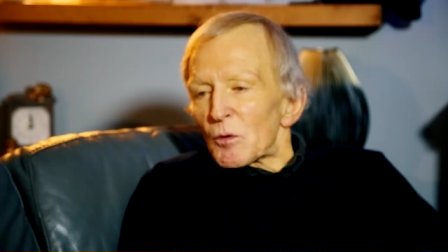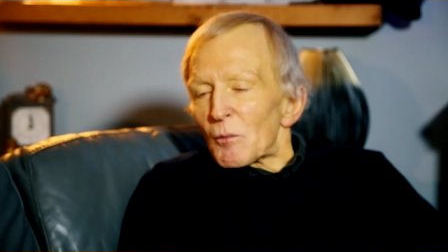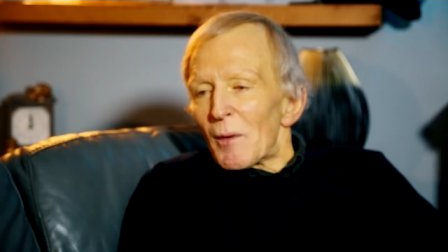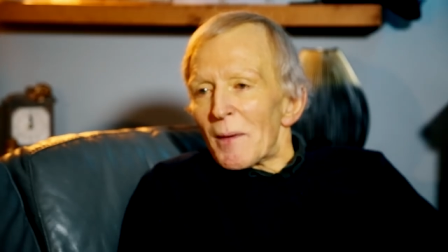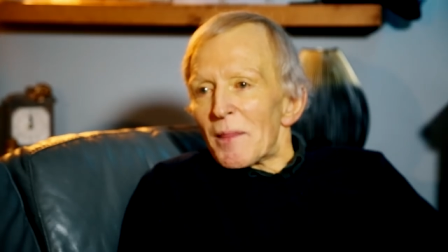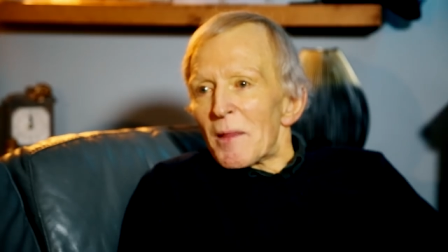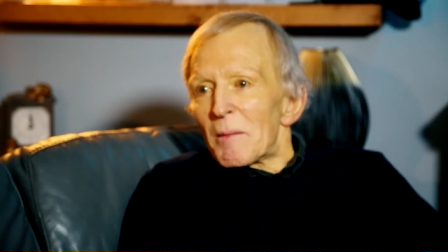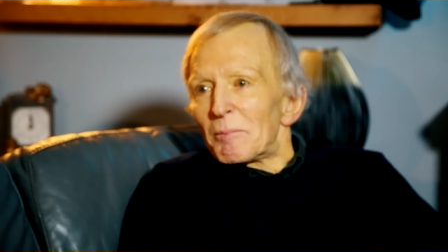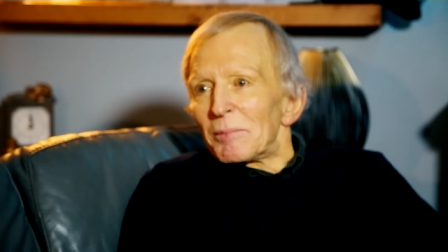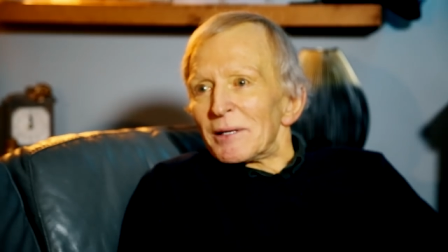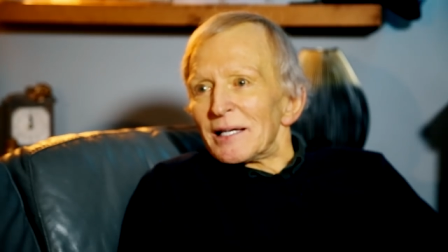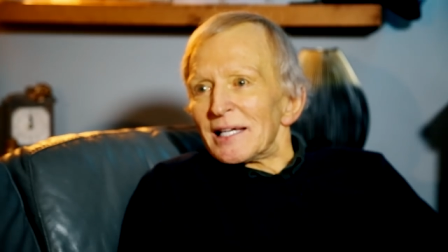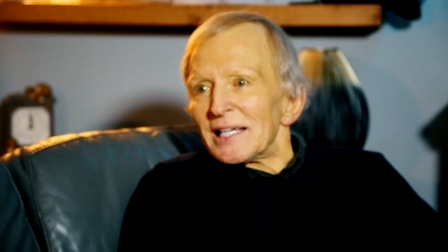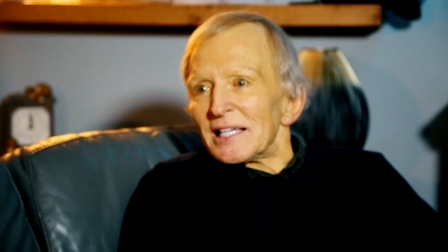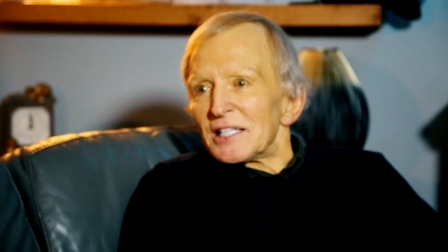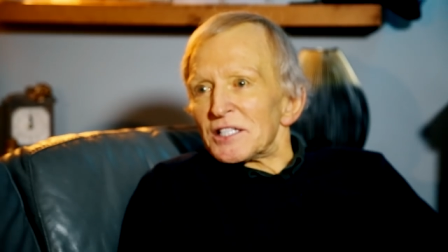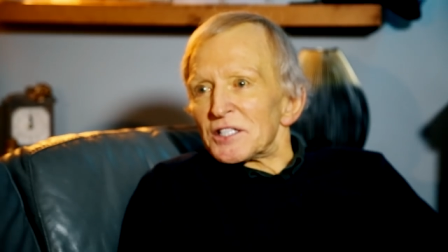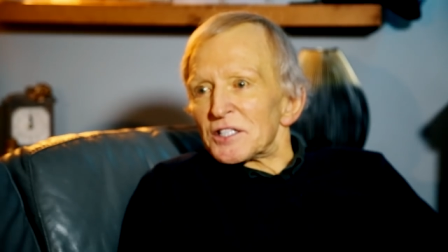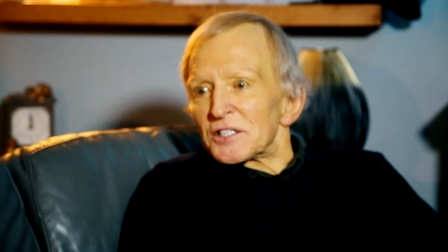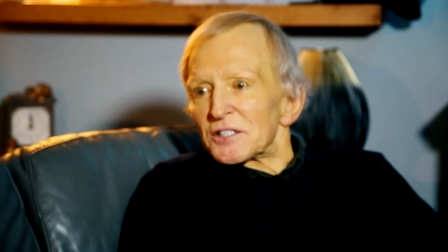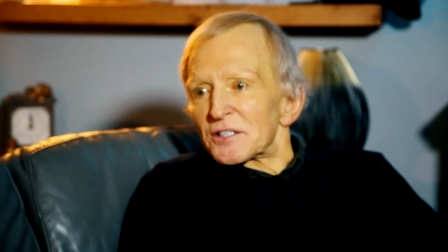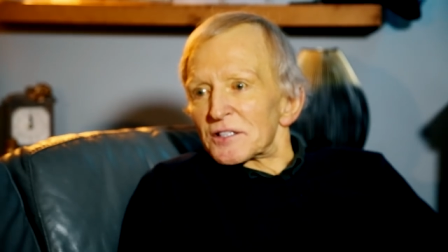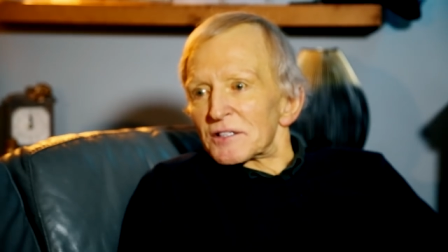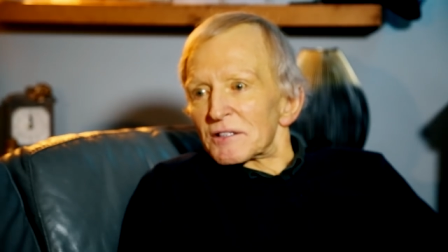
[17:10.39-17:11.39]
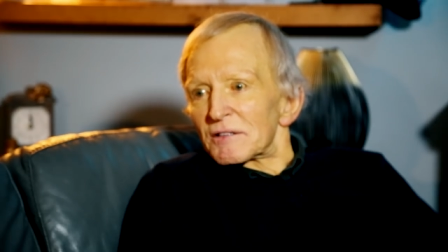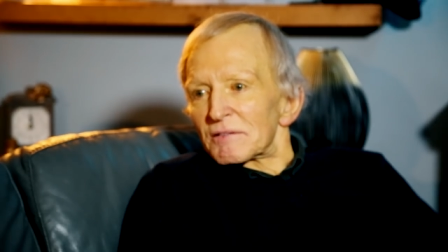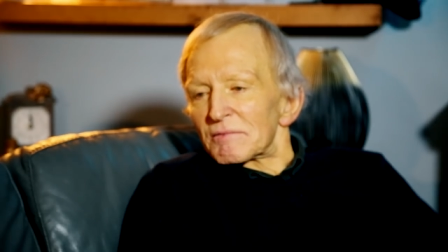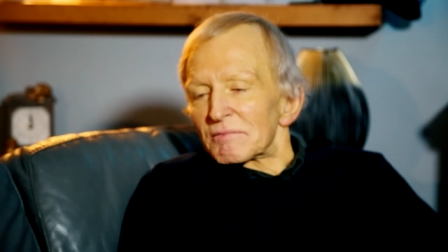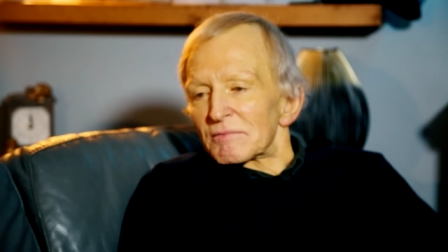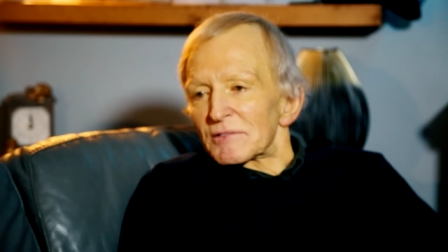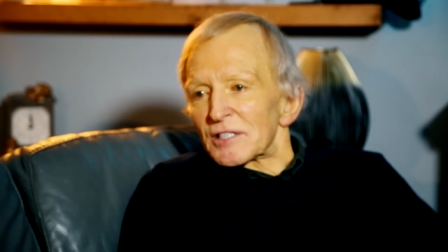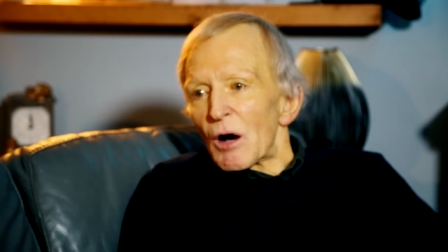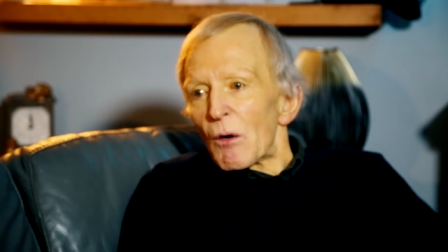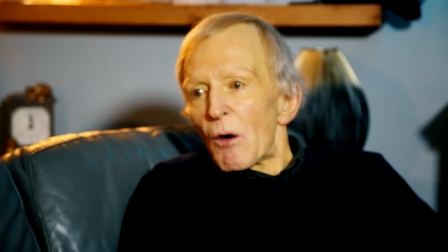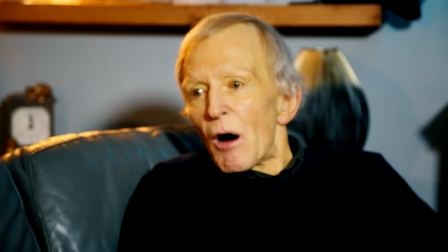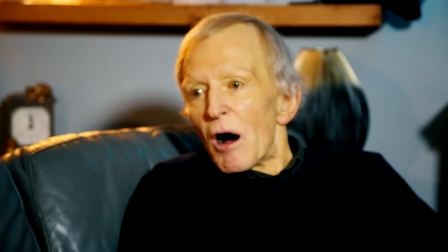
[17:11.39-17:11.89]
when the police
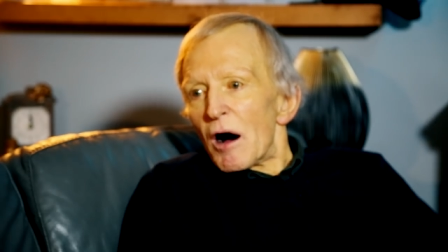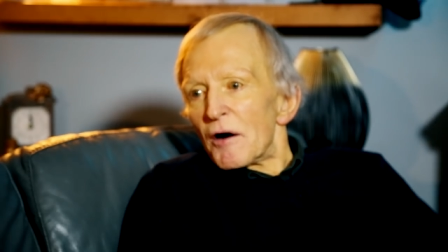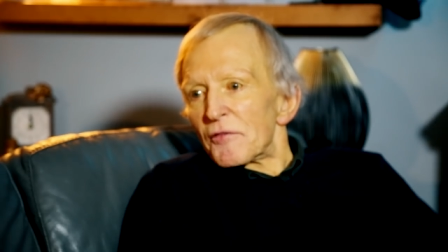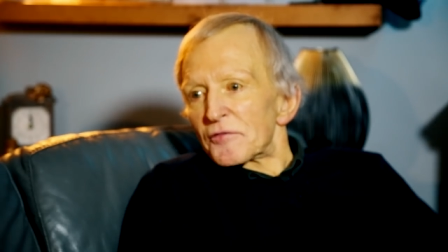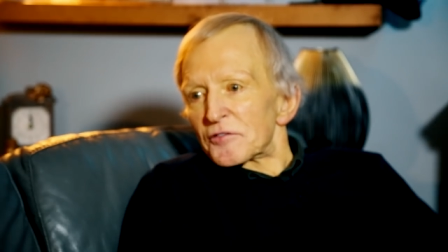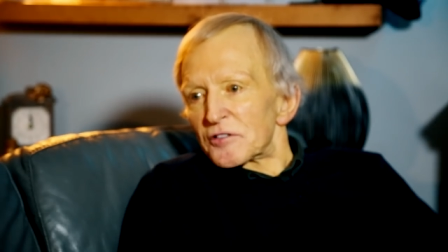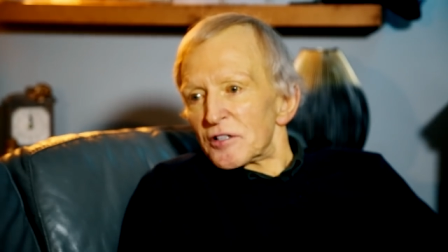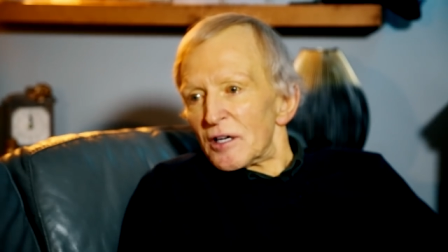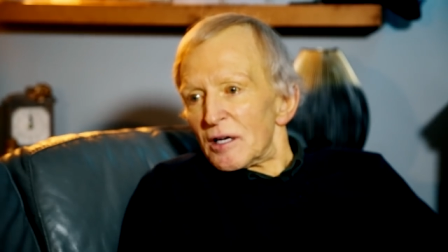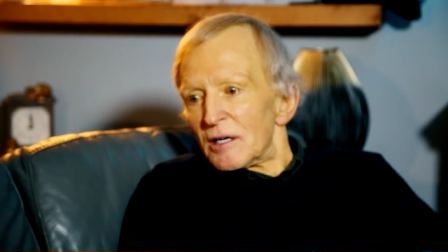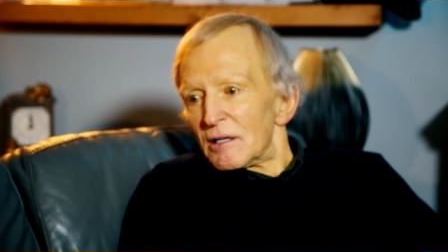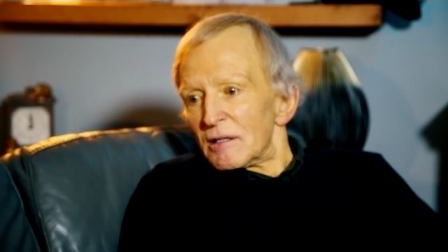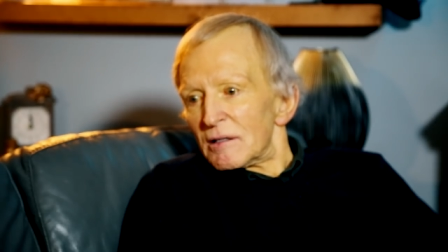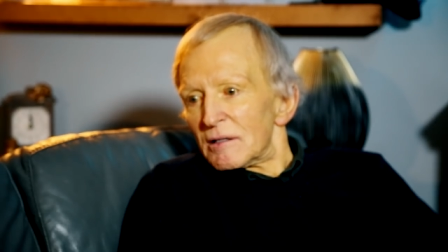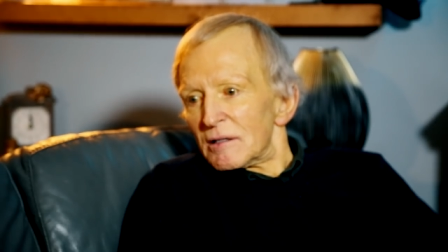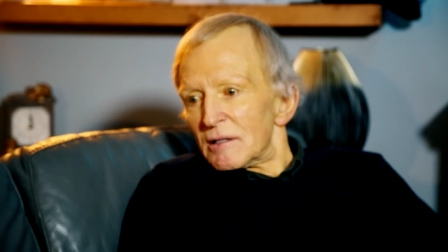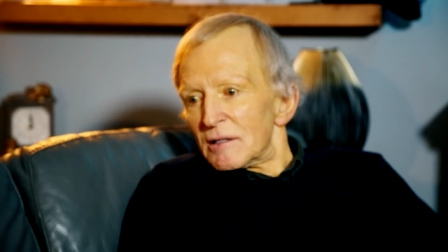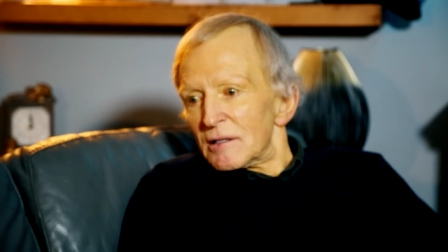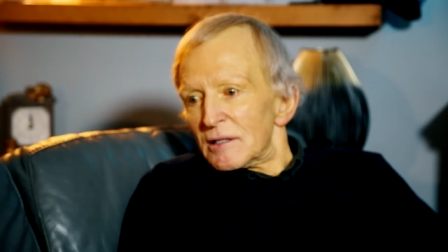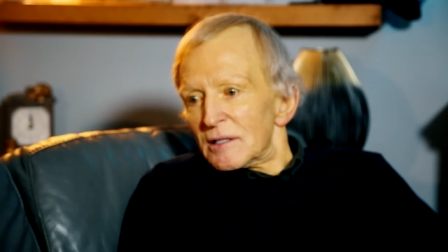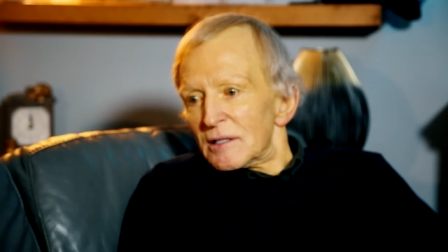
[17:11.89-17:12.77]
go after